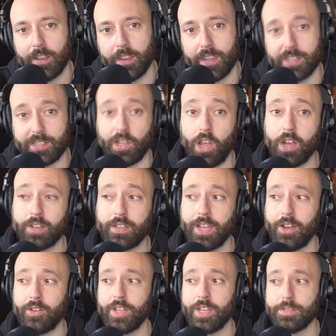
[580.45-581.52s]
this
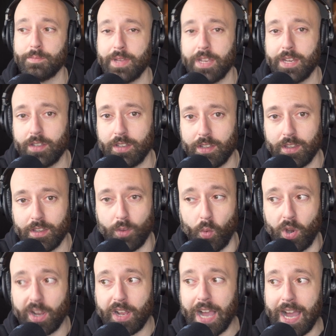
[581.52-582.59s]
lockdown has made the
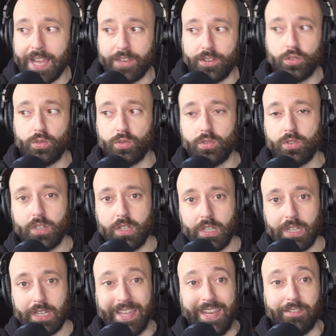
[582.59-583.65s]
work I do
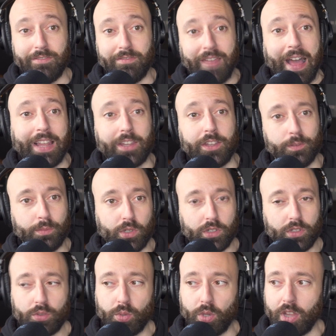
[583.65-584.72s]
invaluable
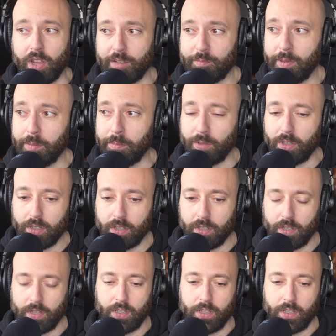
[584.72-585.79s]
to a lot of people.
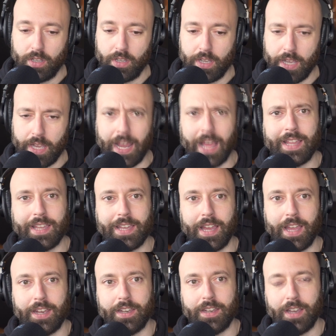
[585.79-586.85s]

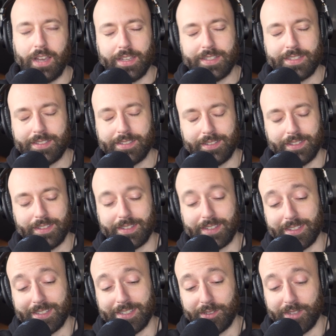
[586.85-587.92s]
This is going
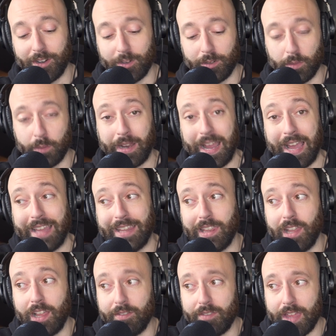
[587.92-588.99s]
to sound terrible, but I
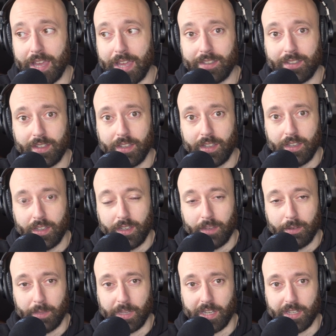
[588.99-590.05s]
love that,
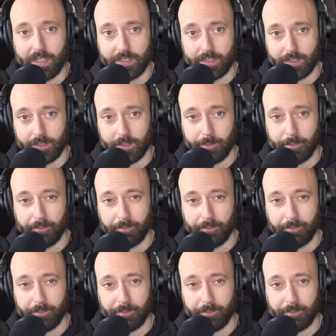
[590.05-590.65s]
because